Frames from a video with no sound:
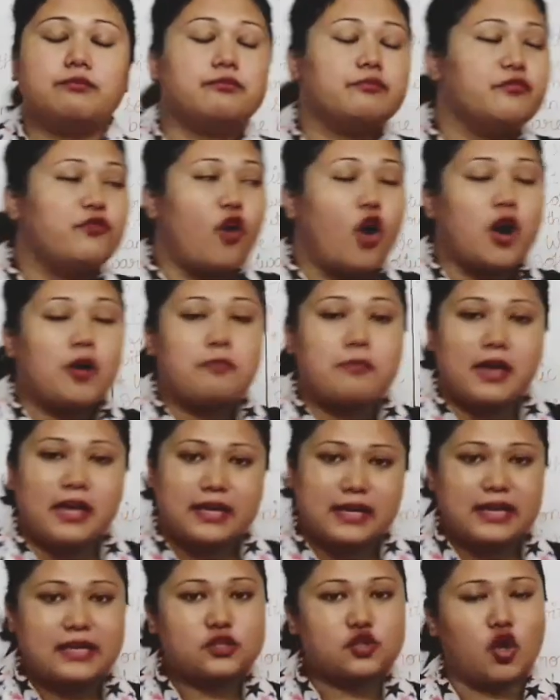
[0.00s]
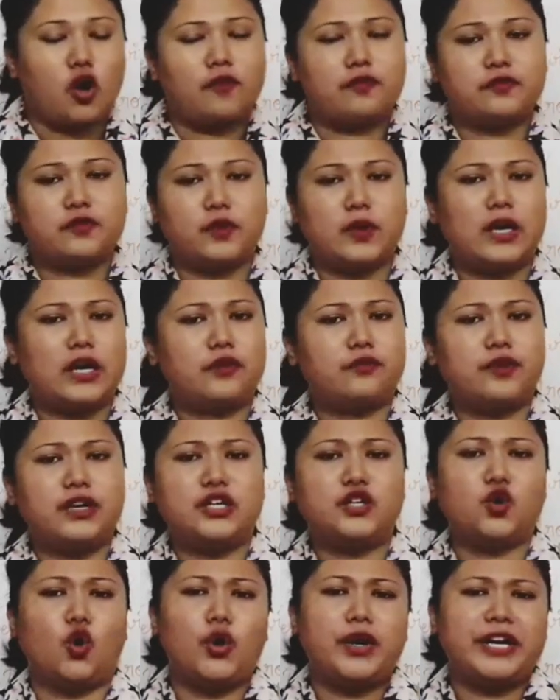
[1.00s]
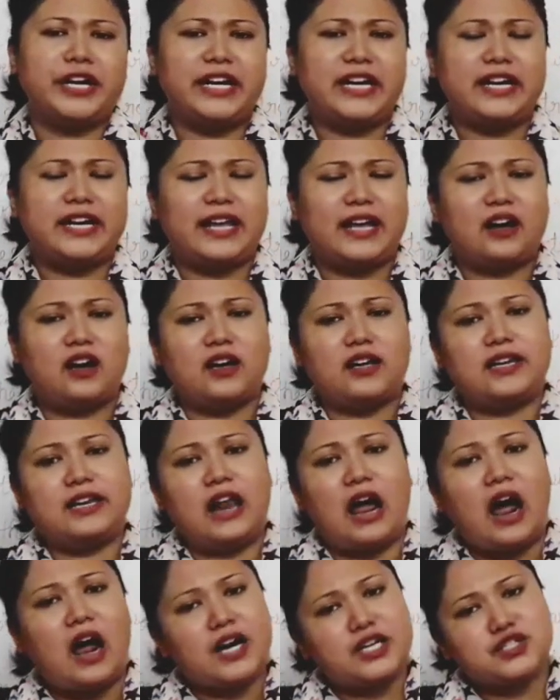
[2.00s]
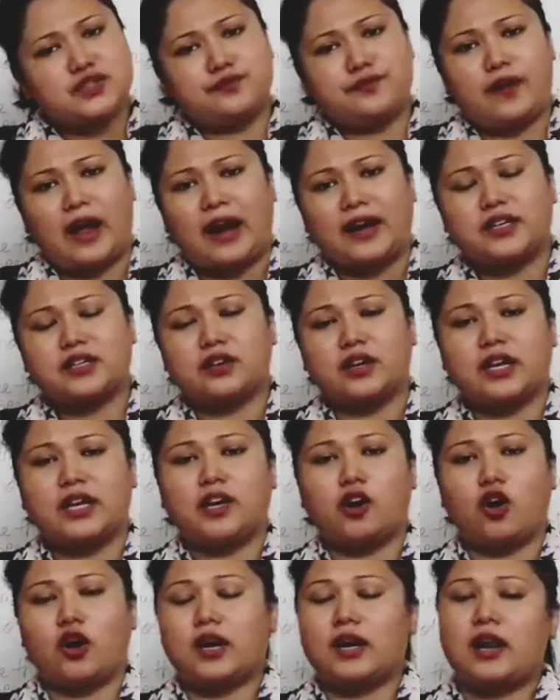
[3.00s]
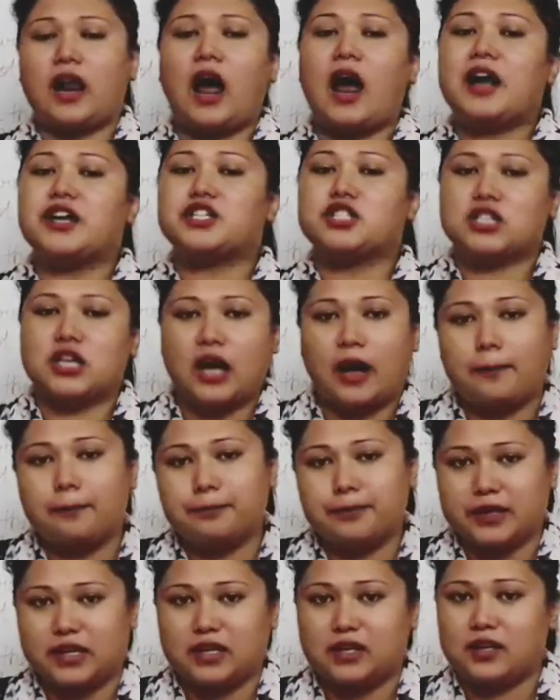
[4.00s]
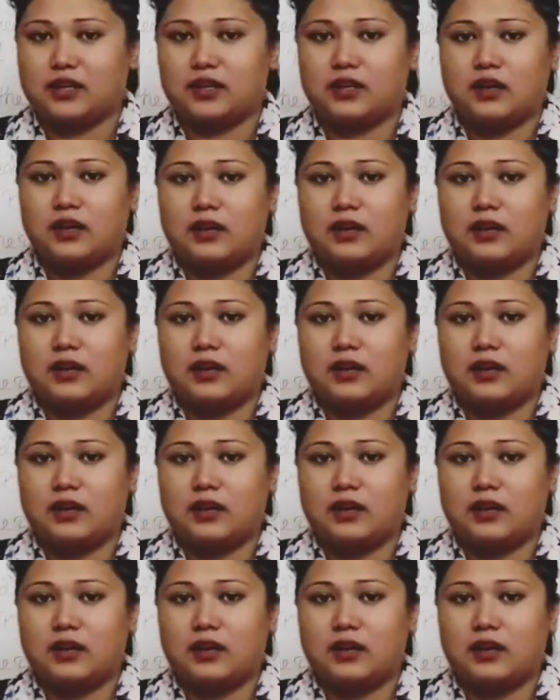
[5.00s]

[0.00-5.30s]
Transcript: For making software we don't need a large factory or a large company.